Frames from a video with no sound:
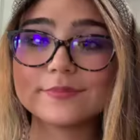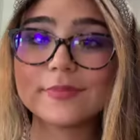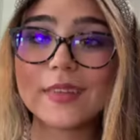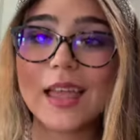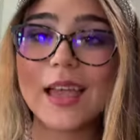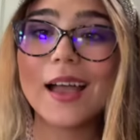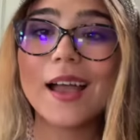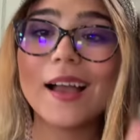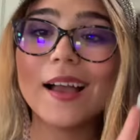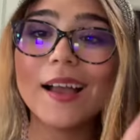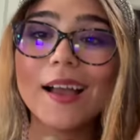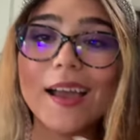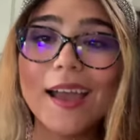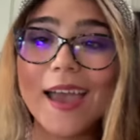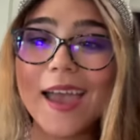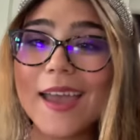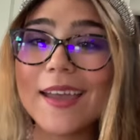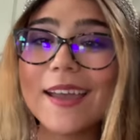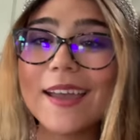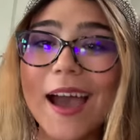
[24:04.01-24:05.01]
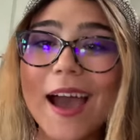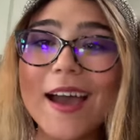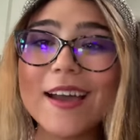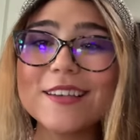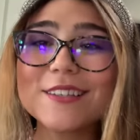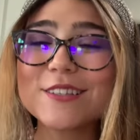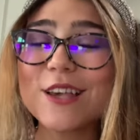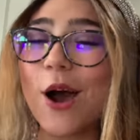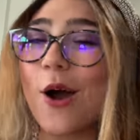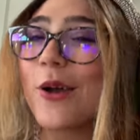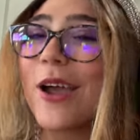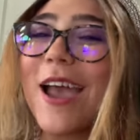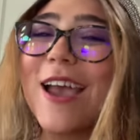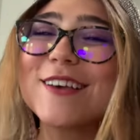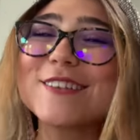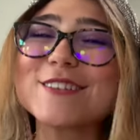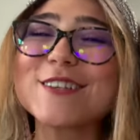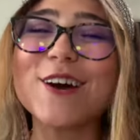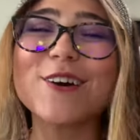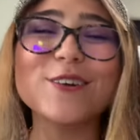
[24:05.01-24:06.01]
Hey guys, okay,
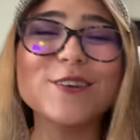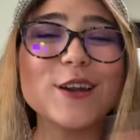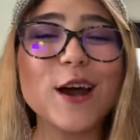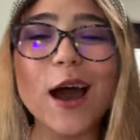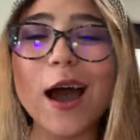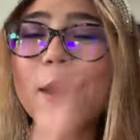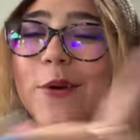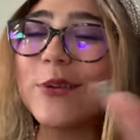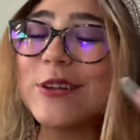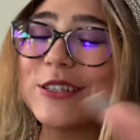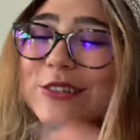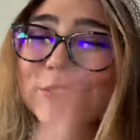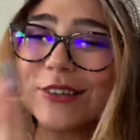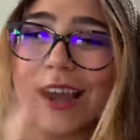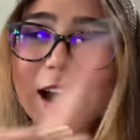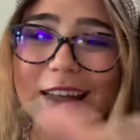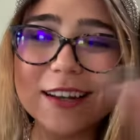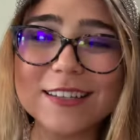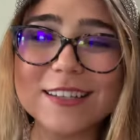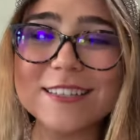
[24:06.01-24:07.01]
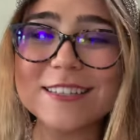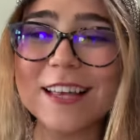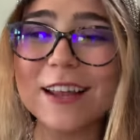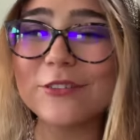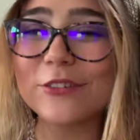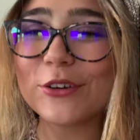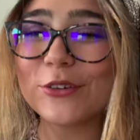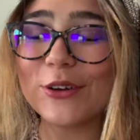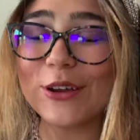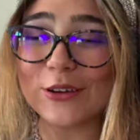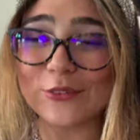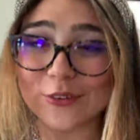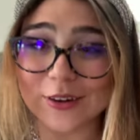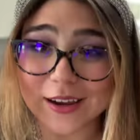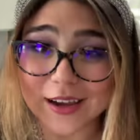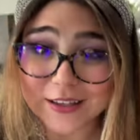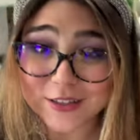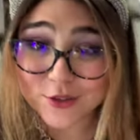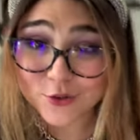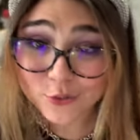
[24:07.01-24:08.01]
so you know how we do a contest every week? Well,
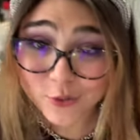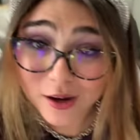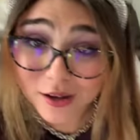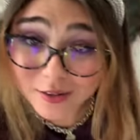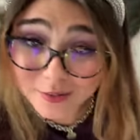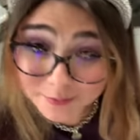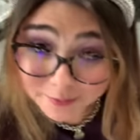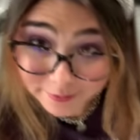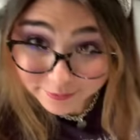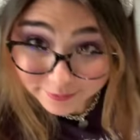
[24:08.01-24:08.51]
guess who won? Me.